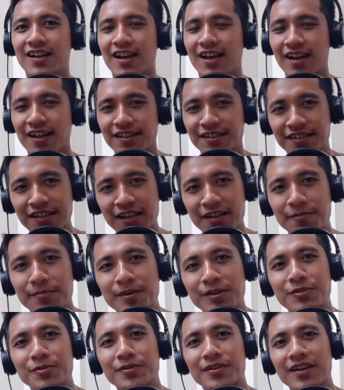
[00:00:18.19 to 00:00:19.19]
and telling
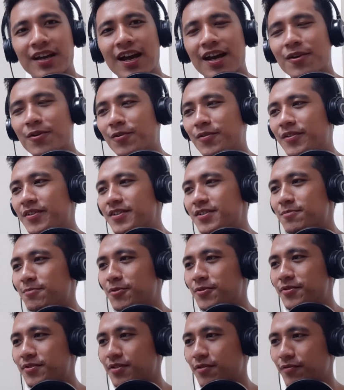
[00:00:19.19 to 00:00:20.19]
me to react on this
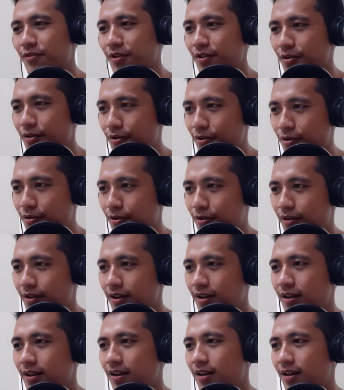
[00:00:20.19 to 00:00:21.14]
music video called